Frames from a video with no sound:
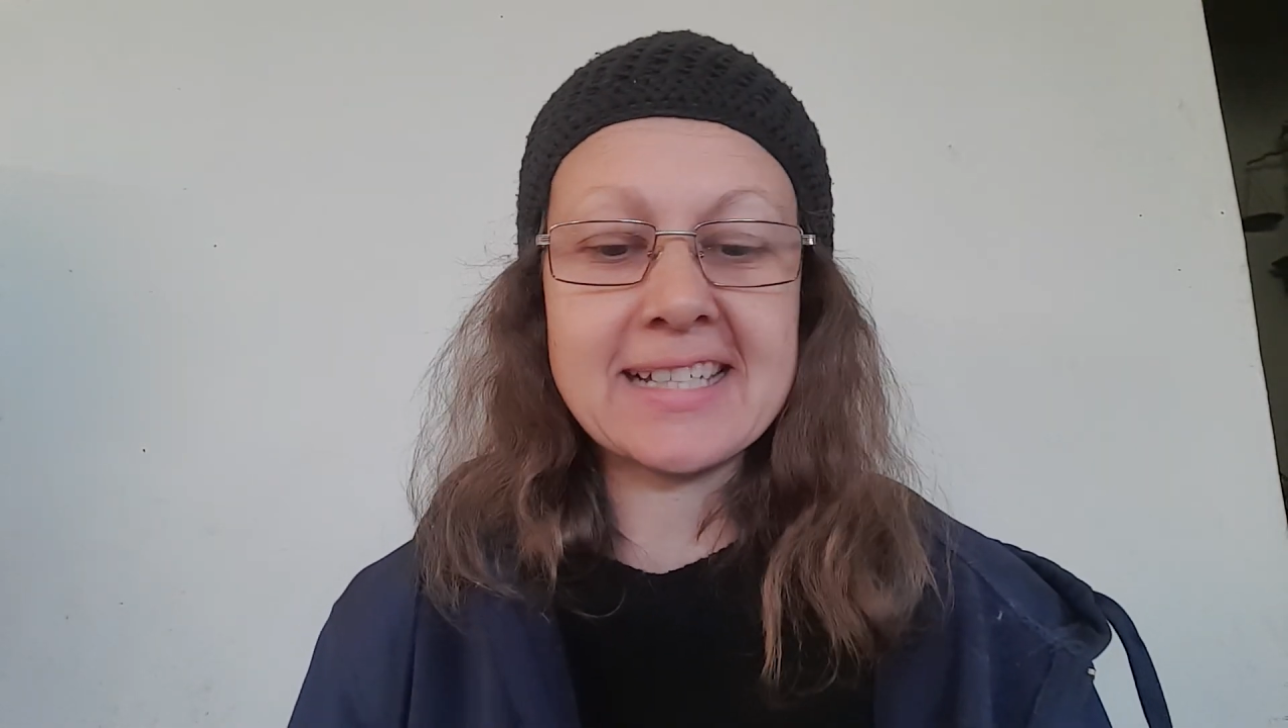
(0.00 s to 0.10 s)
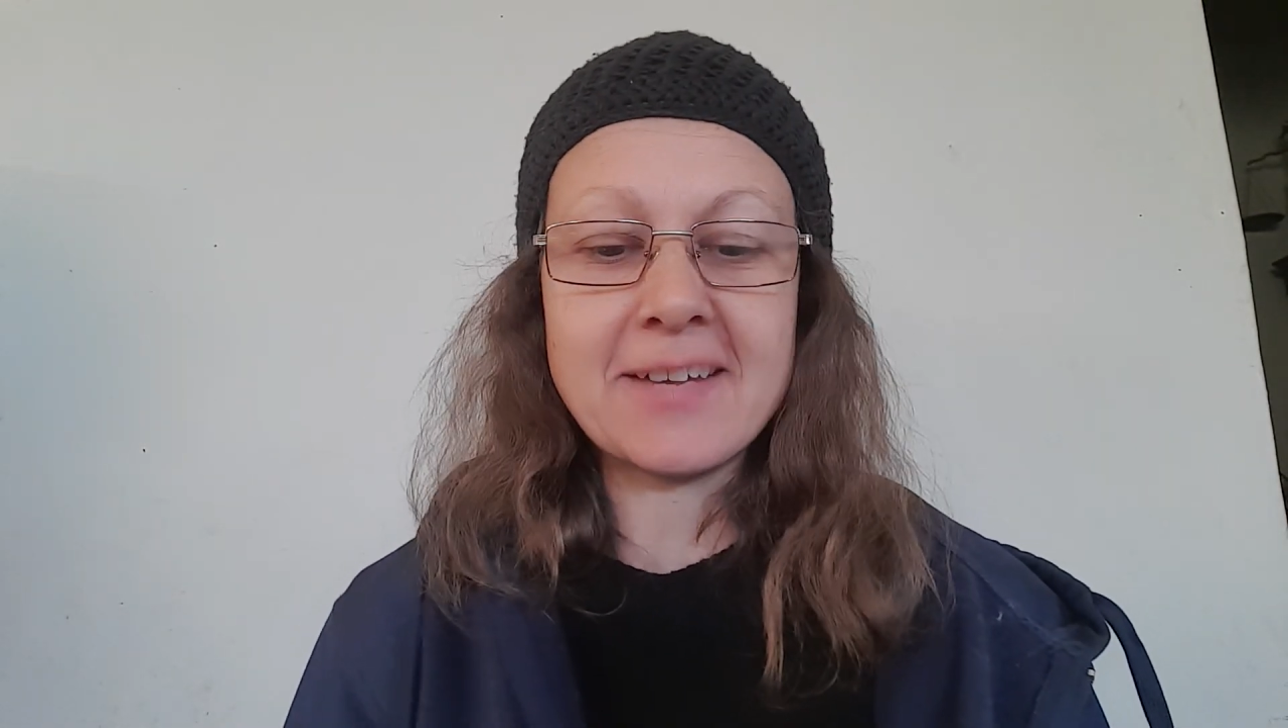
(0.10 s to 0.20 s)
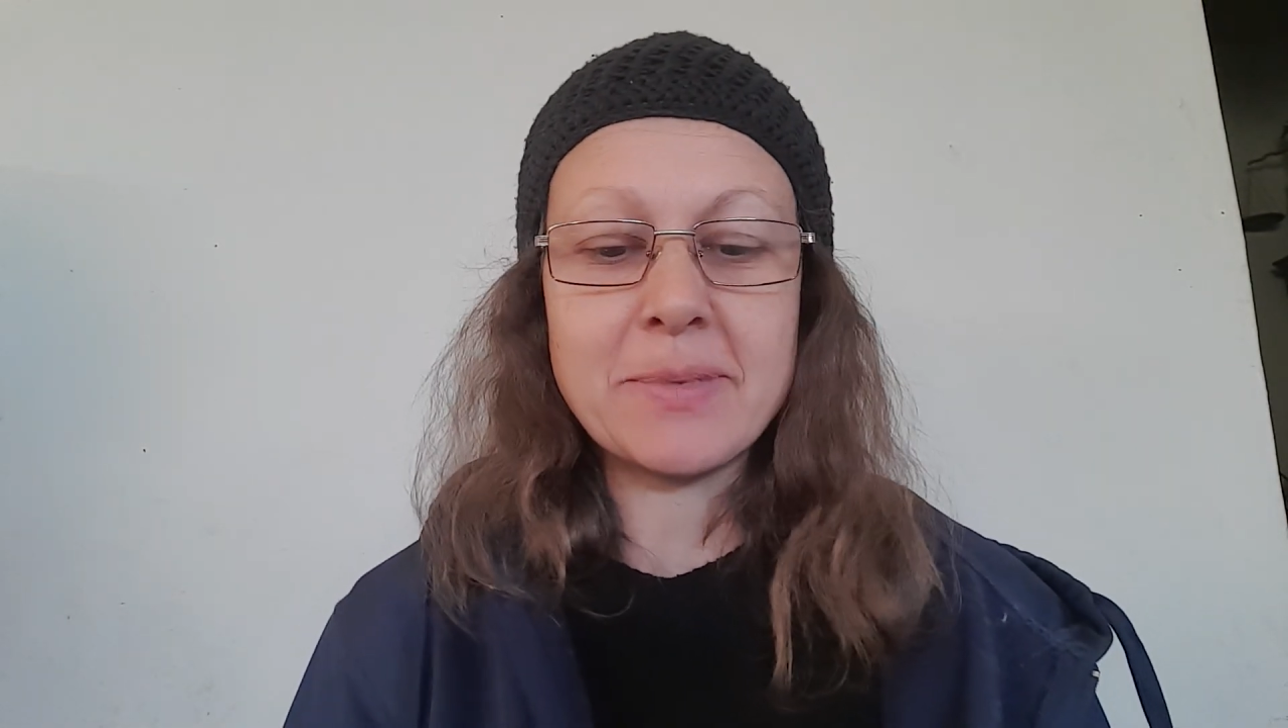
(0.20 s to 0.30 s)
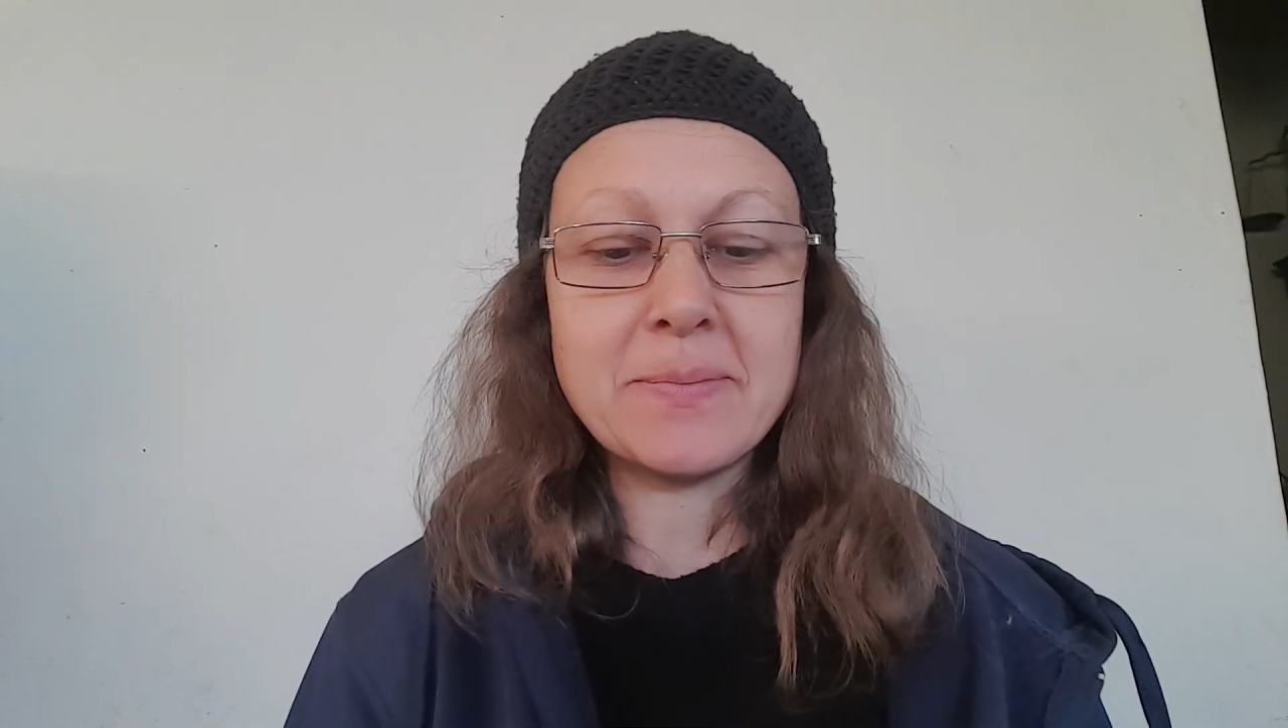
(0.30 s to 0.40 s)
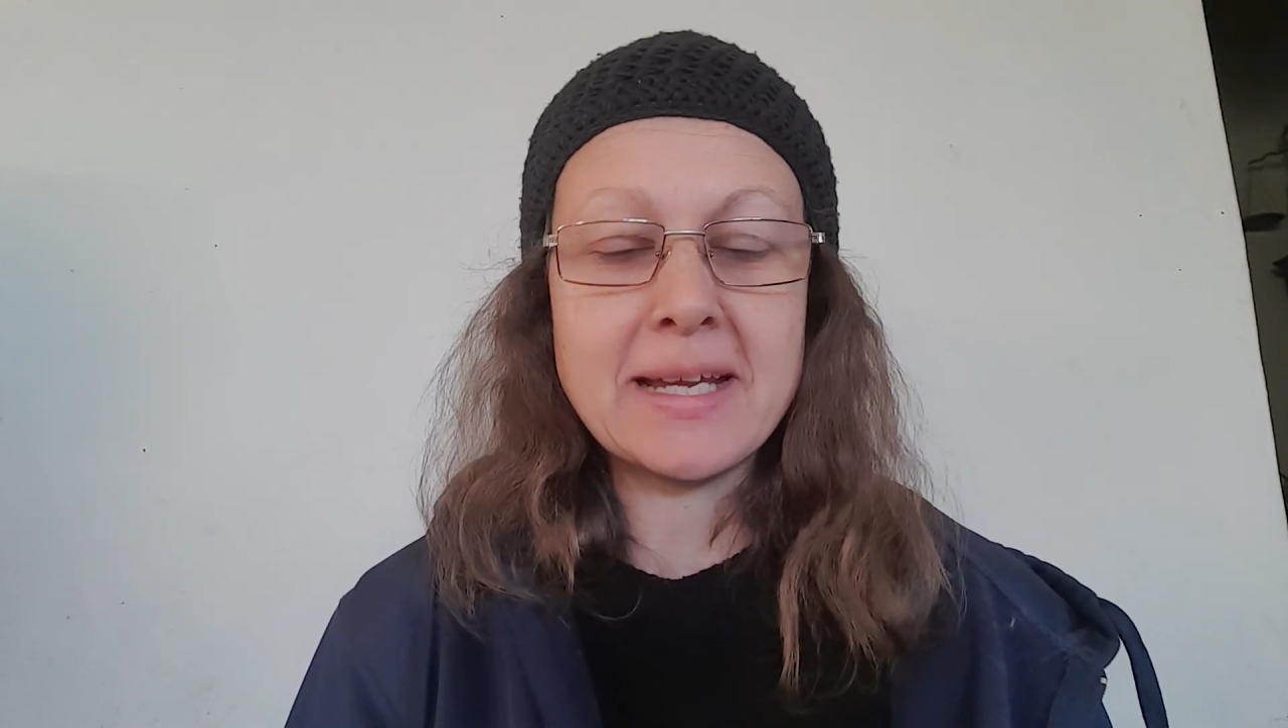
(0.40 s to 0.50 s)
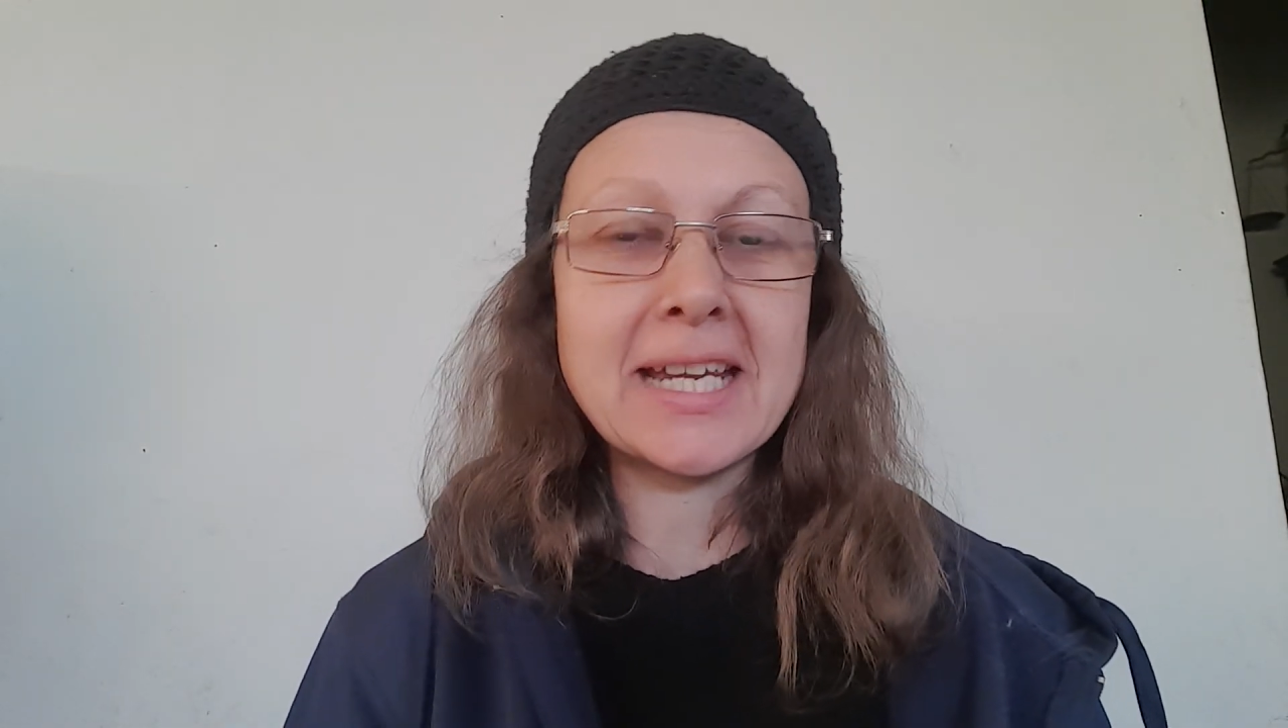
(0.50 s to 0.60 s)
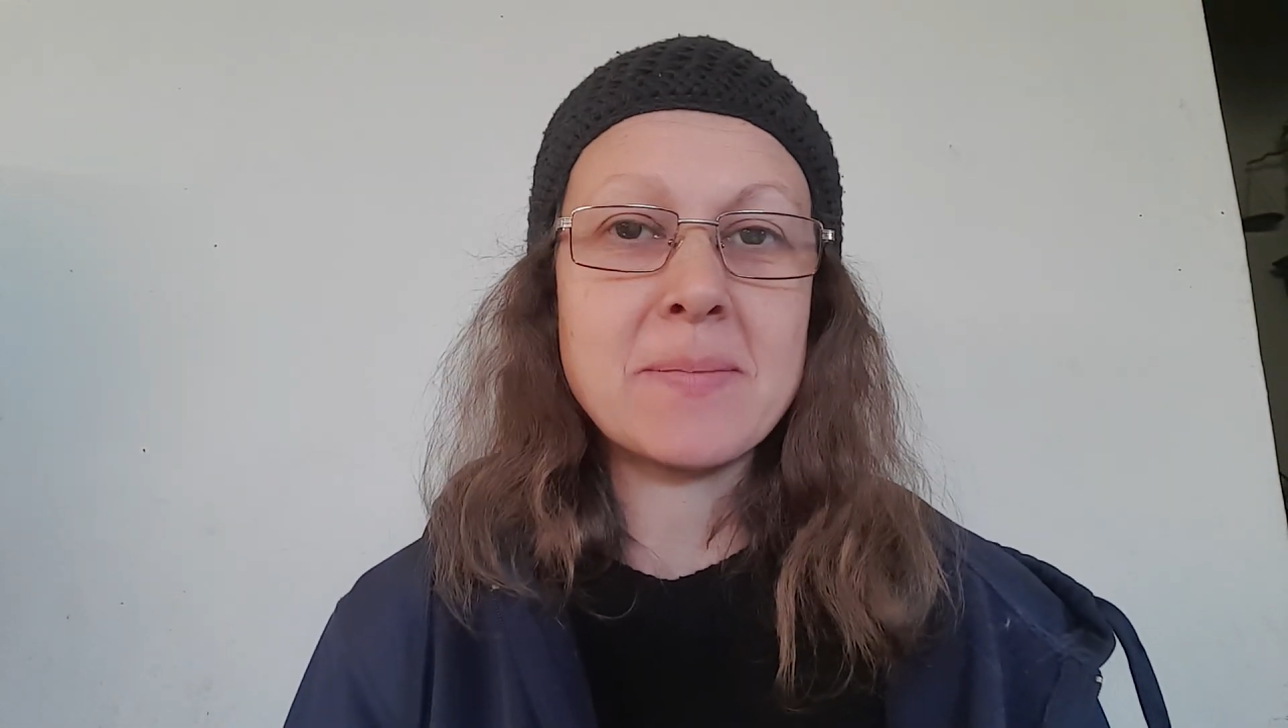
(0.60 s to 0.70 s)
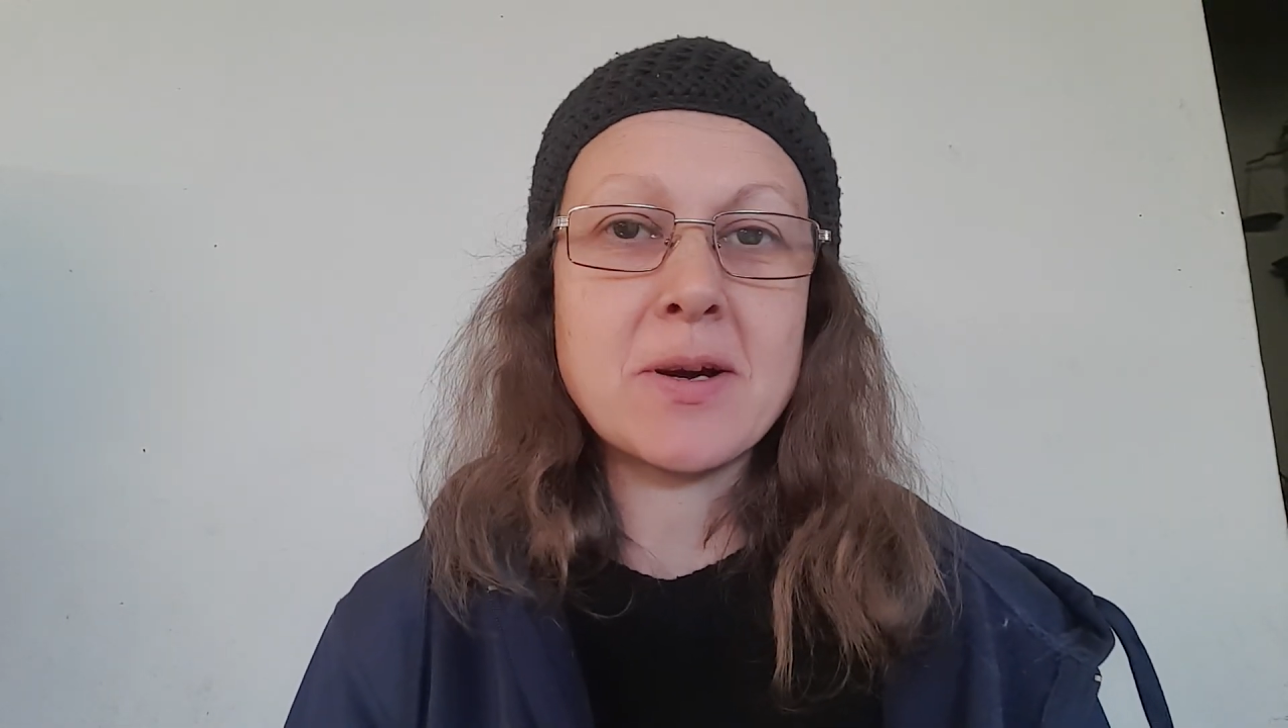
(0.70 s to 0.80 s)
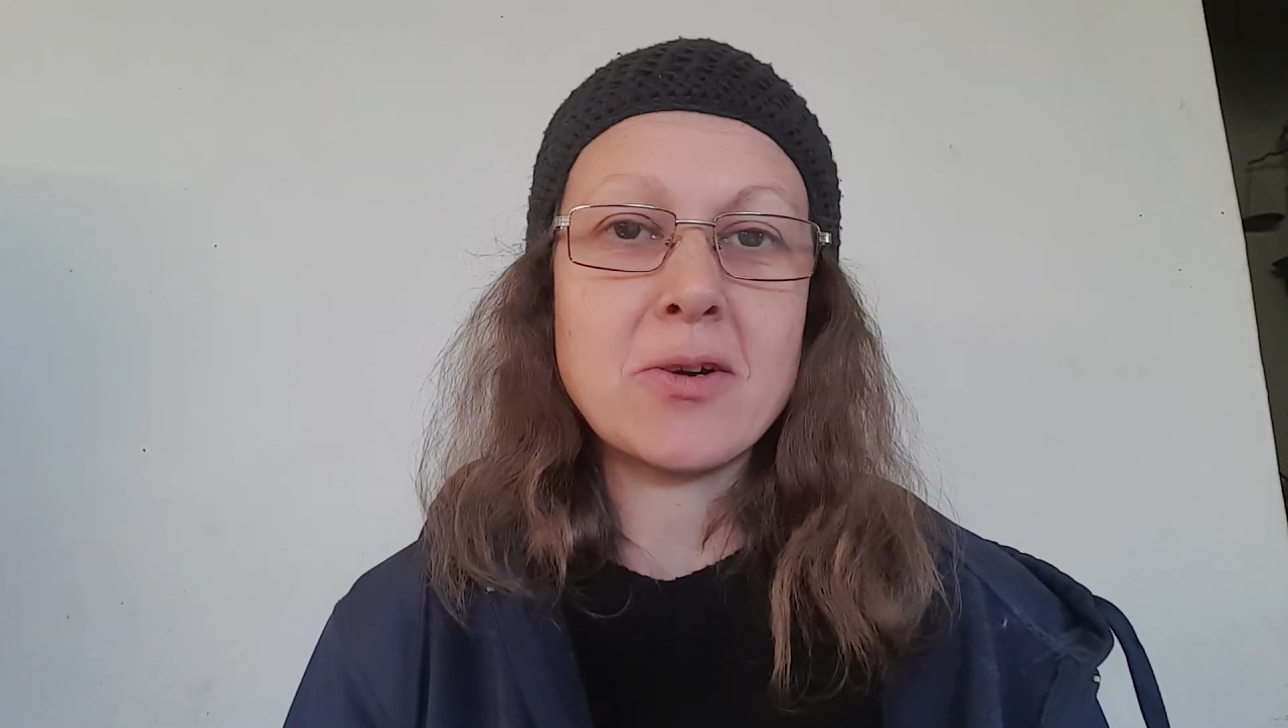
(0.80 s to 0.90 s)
I've been making my